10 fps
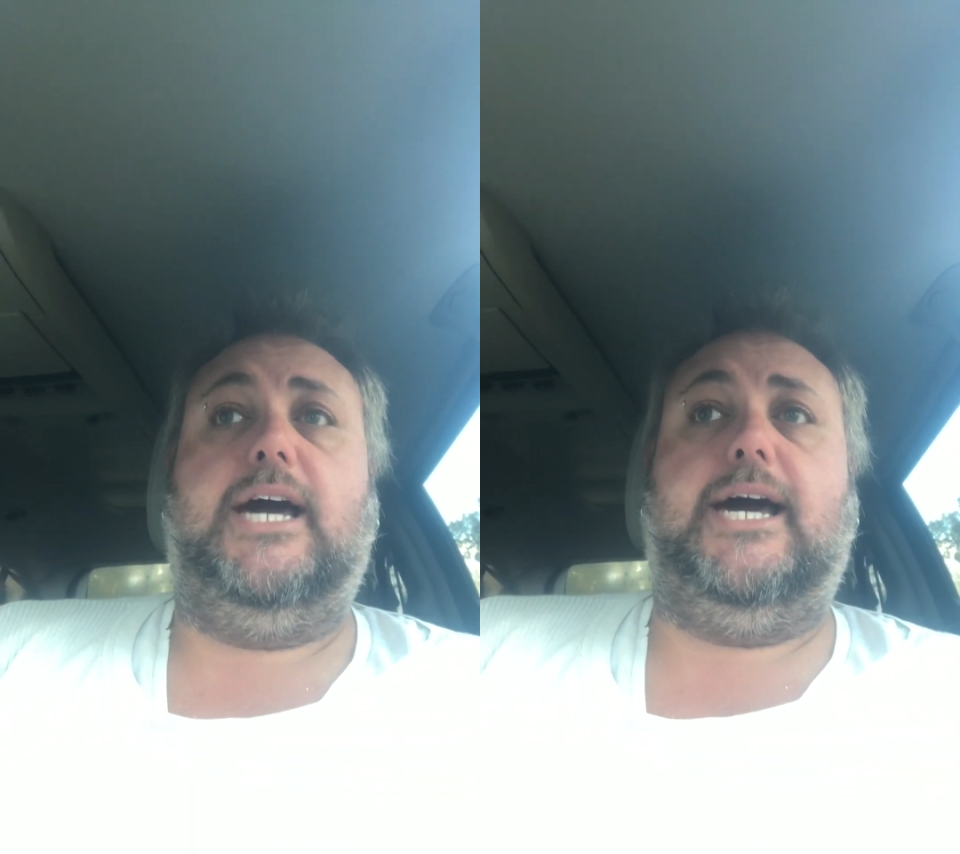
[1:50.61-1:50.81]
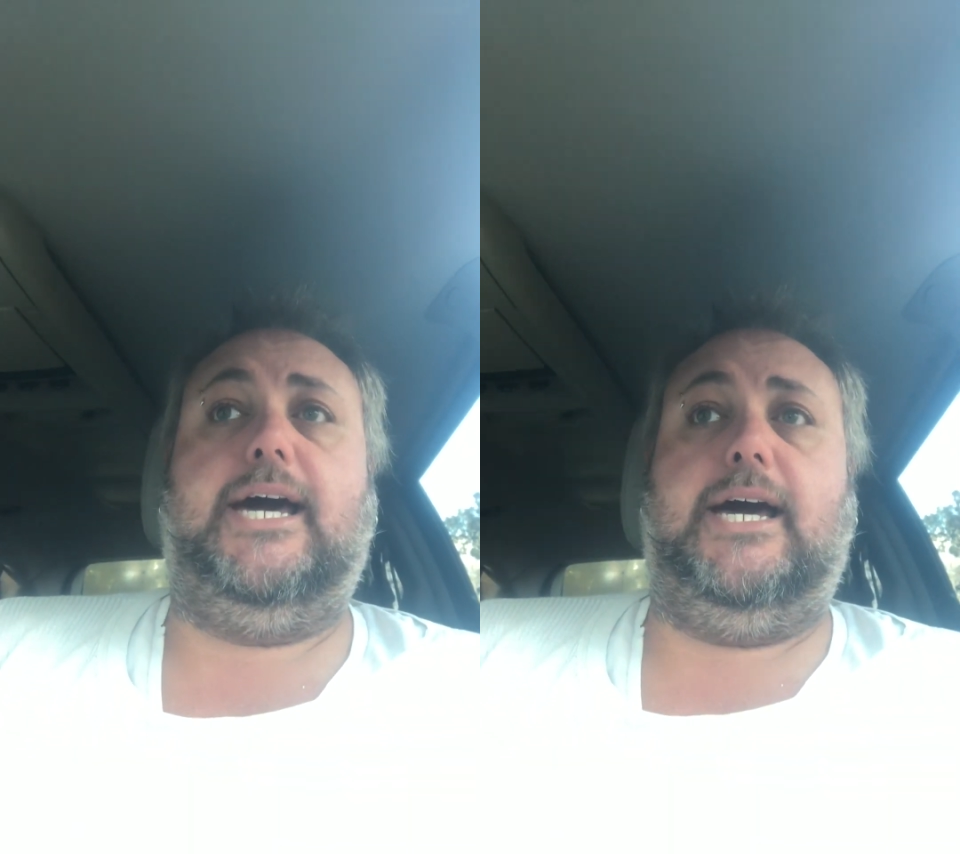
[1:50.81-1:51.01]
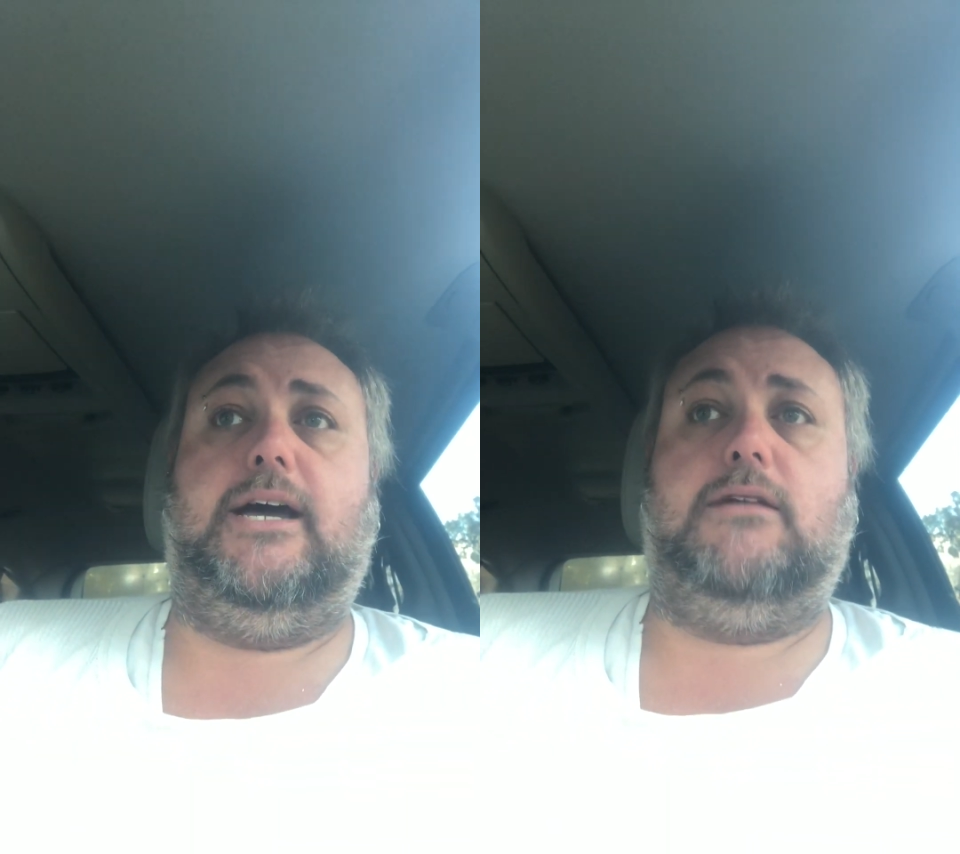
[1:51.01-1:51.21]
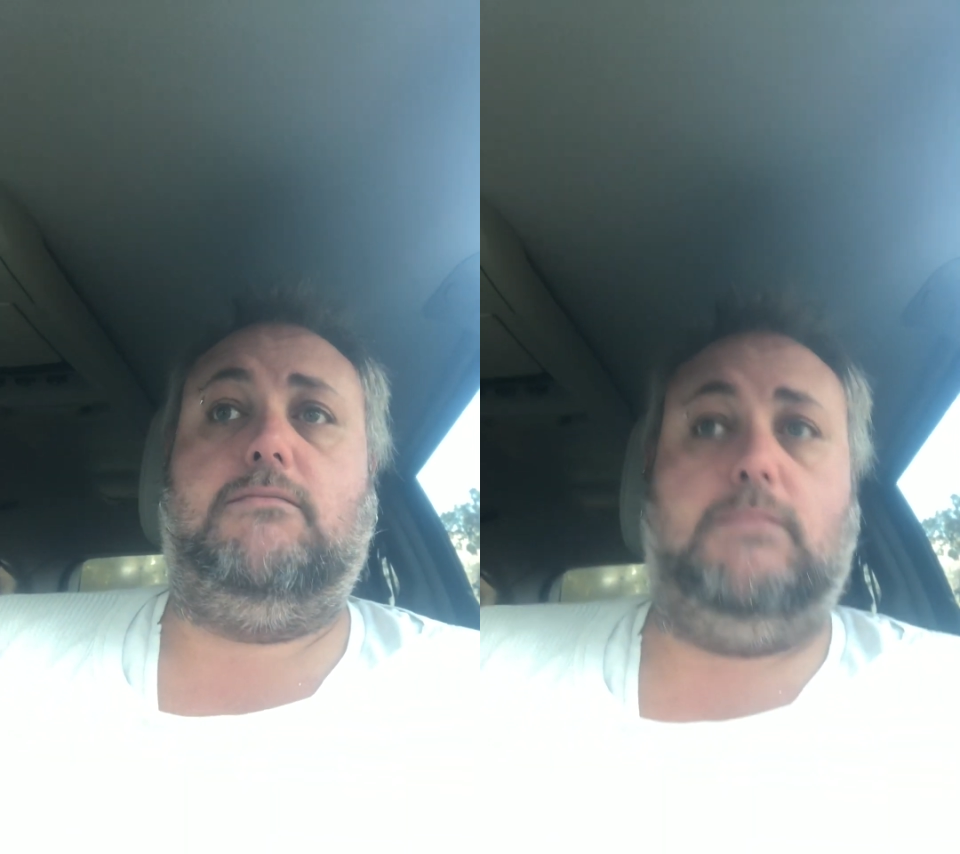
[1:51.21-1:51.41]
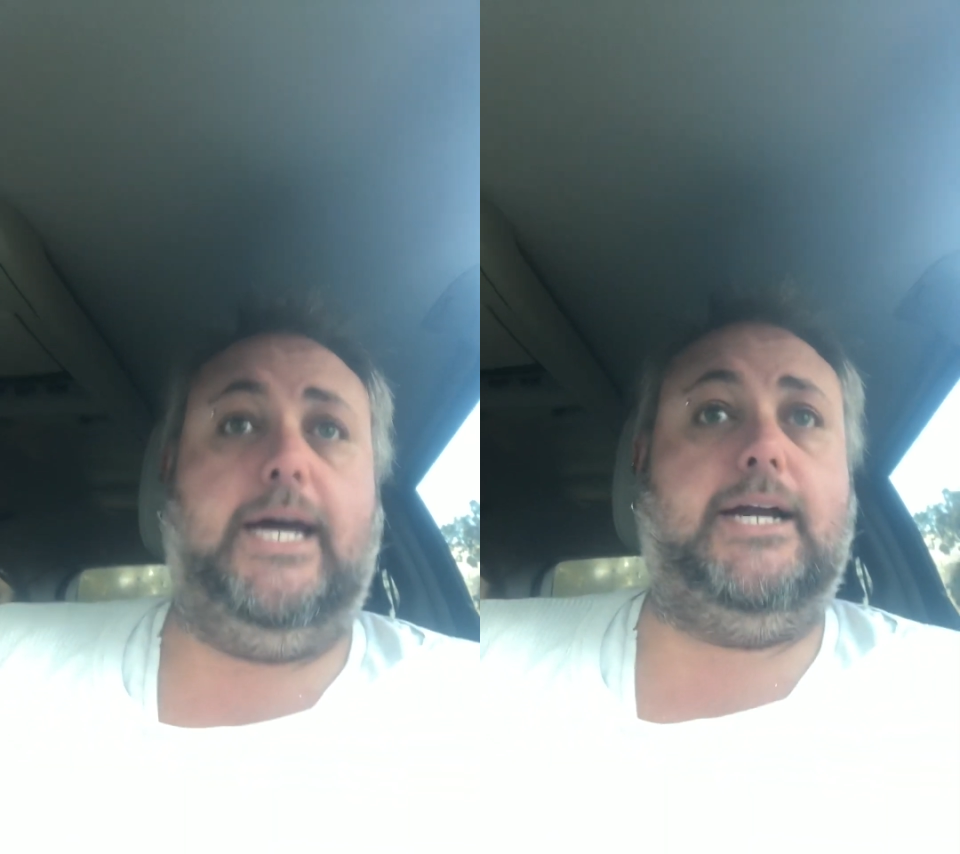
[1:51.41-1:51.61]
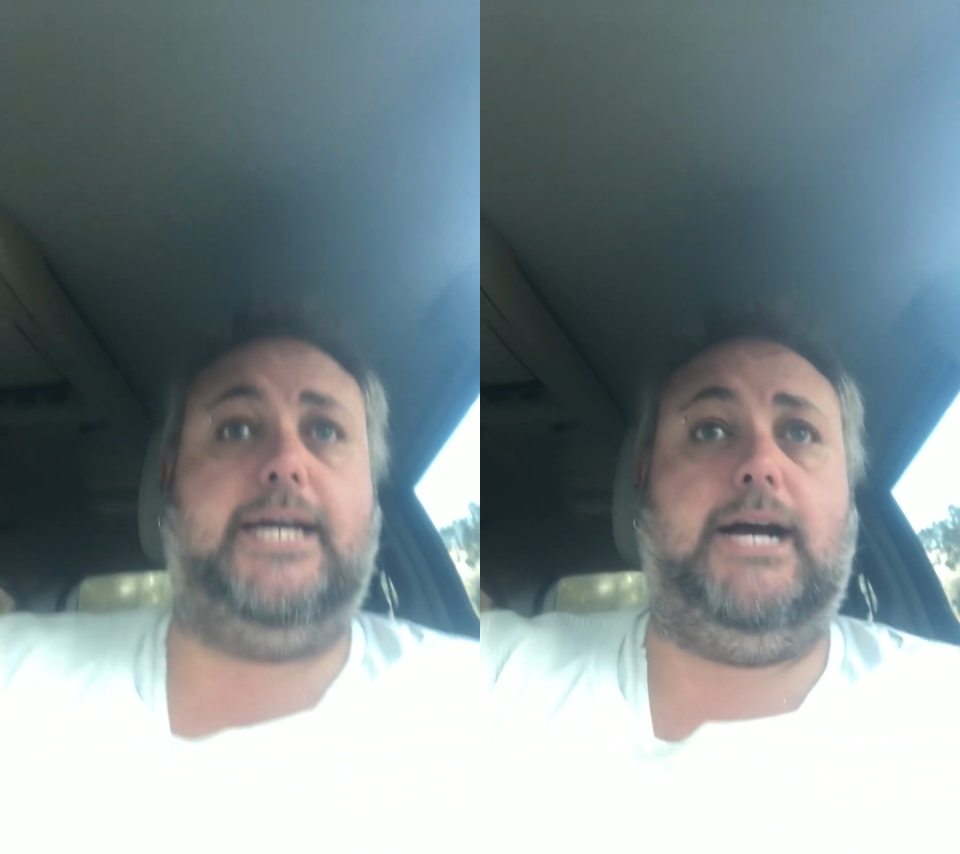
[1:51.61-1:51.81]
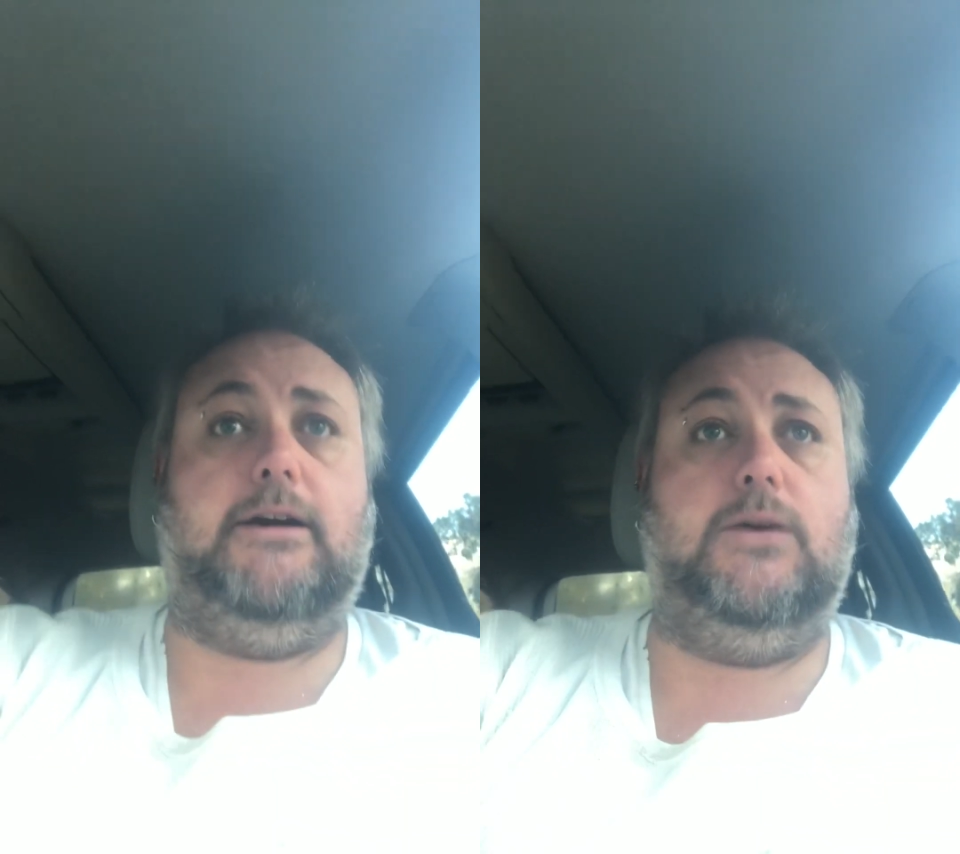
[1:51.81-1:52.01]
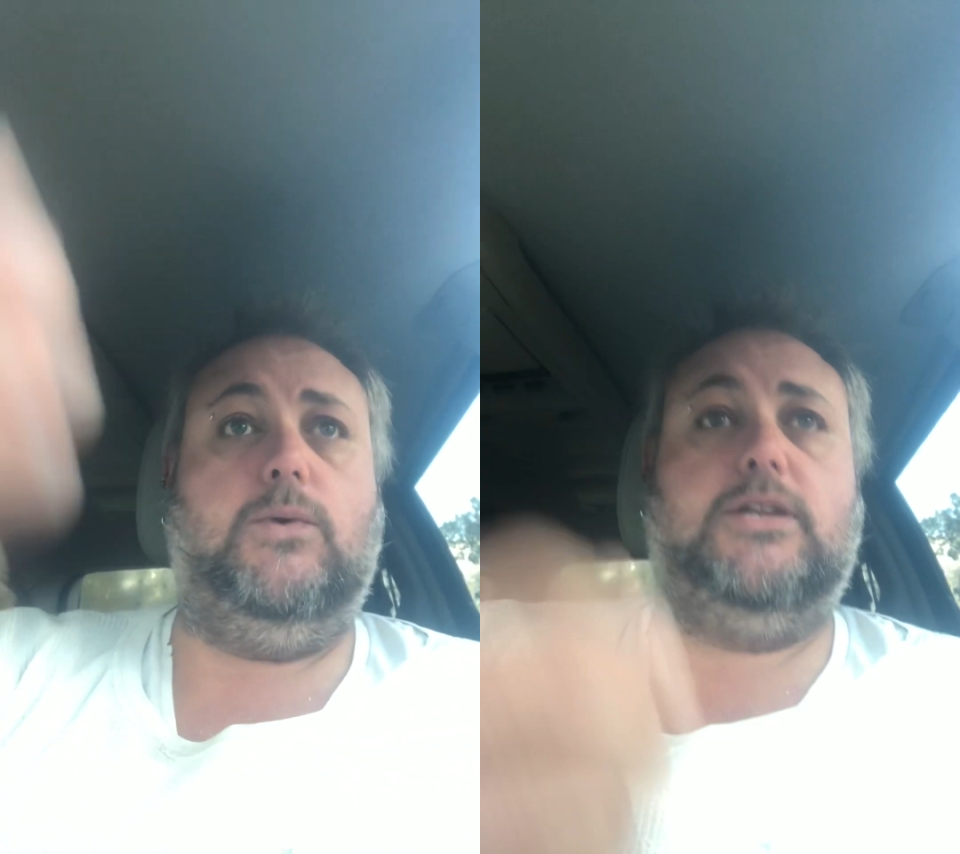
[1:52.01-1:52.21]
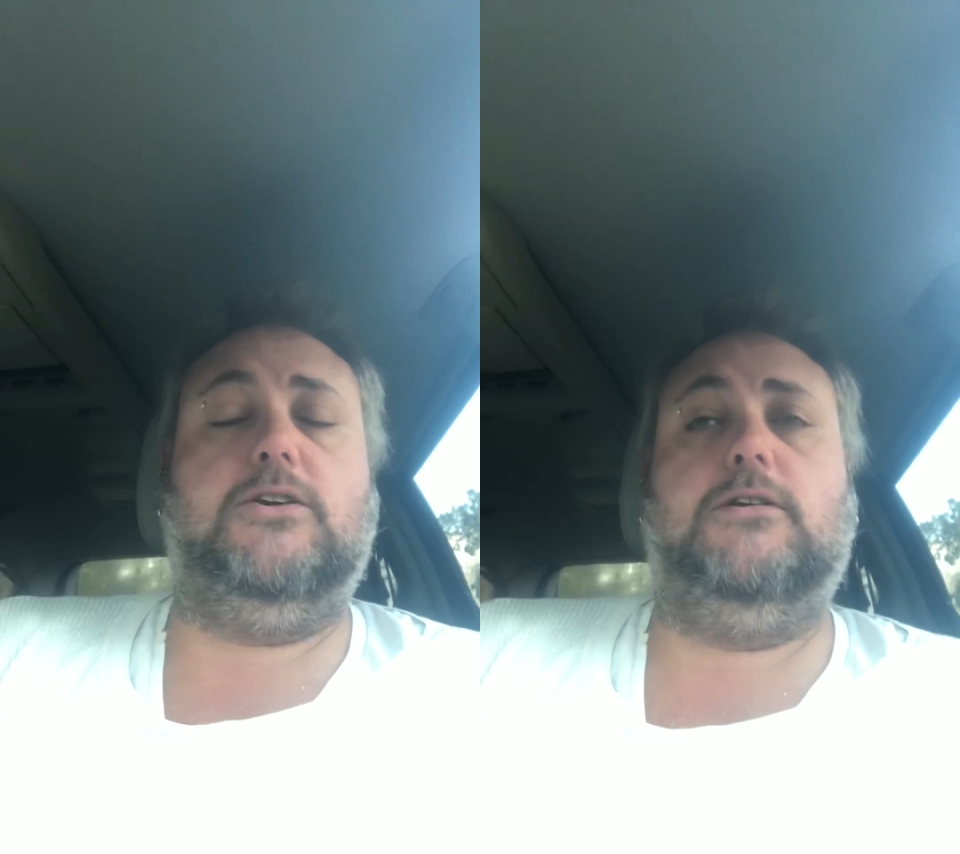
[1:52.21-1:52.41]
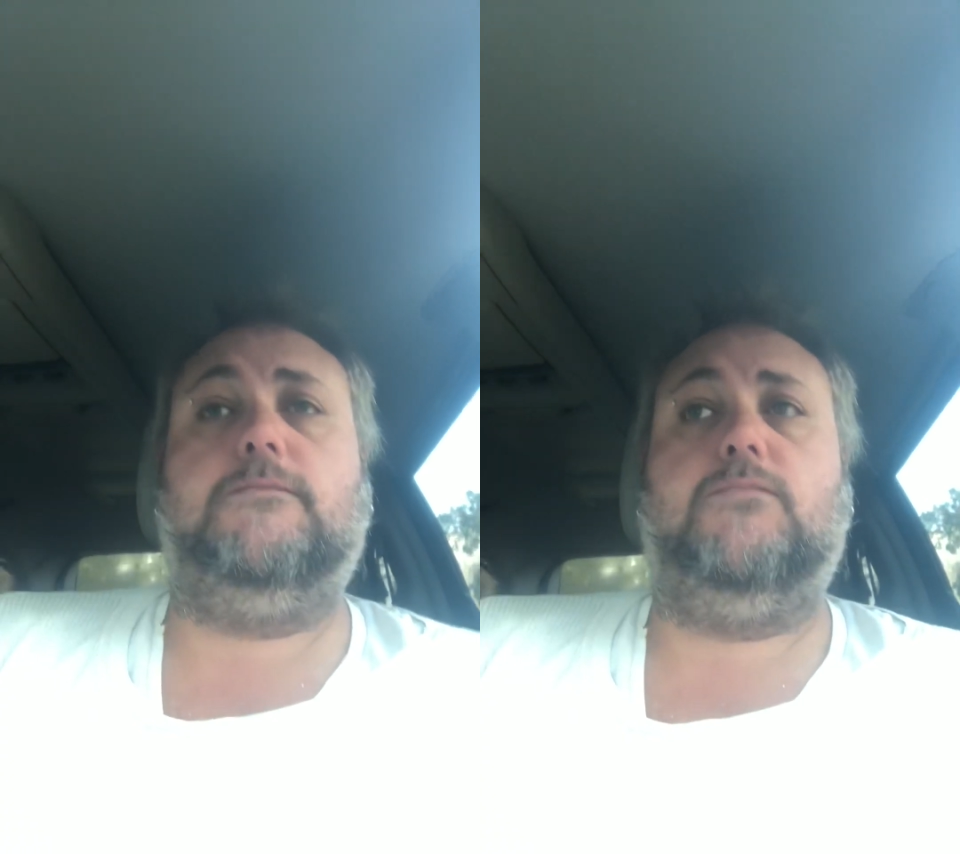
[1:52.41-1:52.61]
and he'd carry it with
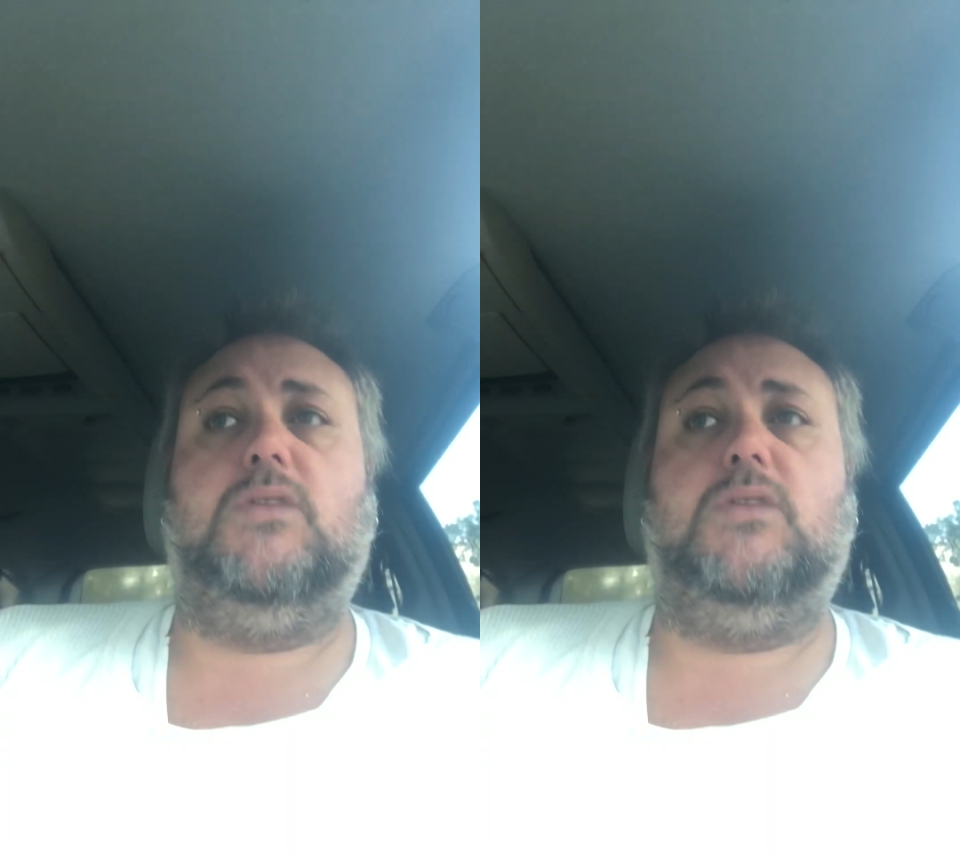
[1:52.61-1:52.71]
her,